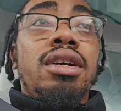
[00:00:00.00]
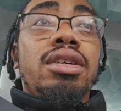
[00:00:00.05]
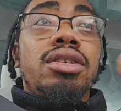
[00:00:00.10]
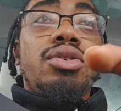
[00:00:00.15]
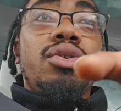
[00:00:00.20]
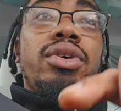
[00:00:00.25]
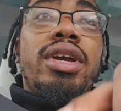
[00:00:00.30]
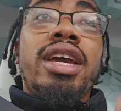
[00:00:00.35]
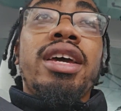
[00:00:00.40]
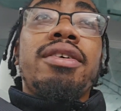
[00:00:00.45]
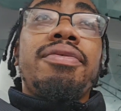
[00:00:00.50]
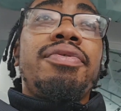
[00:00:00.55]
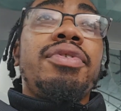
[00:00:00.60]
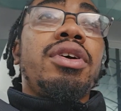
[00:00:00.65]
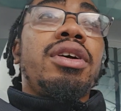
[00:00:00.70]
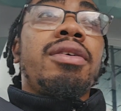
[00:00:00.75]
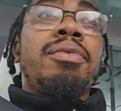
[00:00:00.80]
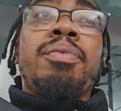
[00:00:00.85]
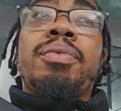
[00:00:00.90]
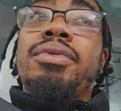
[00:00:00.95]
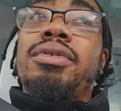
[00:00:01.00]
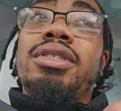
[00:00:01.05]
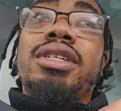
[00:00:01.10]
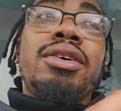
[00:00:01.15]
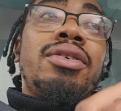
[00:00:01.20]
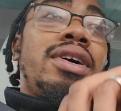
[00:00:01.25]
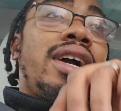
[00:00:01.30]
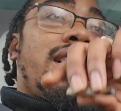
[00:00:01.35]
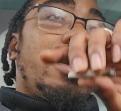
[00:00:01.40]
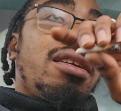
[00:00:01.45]
So yeah, a few
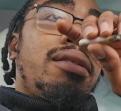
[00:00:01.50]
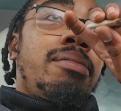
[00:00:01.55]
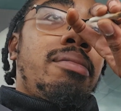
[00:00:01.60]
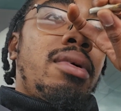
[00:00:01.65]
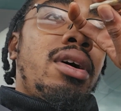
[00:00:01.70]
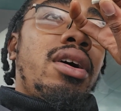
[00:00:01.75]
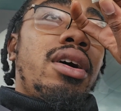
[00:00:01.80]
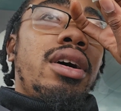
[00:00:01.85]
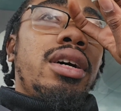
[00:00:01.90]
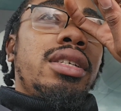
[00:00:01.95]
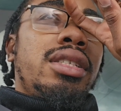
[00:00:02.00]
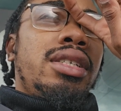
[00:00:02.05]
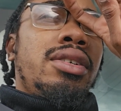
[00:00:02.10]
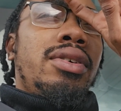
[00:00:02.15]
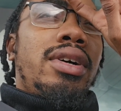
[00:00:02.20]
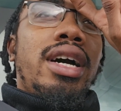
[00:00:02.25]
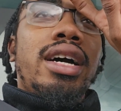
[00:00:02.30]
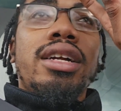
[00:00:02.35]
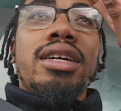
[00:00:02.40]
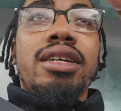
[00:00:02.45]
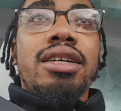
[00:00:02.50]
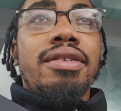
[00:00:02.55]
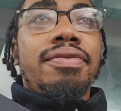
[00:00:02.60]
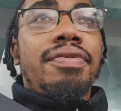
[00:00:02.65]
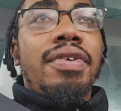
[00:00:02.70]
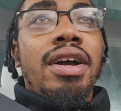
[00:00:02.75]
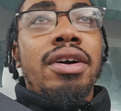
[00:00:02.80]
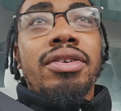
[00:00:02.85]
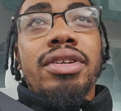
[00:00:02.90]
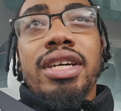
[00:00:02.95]
still got Lamar, still got a good
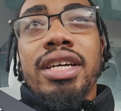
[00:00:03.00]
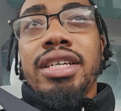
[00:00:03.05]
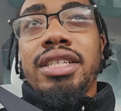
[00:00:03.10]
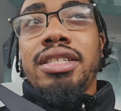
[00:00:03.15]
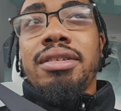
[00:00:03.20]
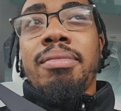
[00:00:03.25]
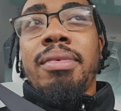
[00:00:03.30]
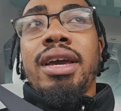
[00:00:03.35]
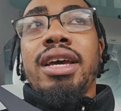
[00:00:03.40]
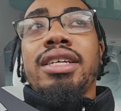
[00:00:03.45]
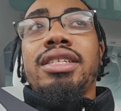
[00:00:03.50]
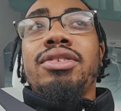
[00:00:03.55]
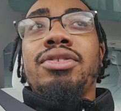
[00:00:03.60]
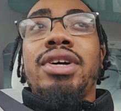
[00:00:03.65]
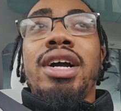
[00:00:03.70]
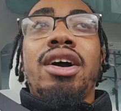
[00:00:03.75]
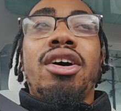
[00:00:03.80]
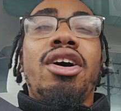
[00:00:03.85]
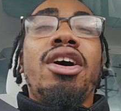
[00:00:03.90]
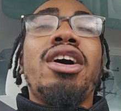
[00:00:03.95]
foundation, man. Still got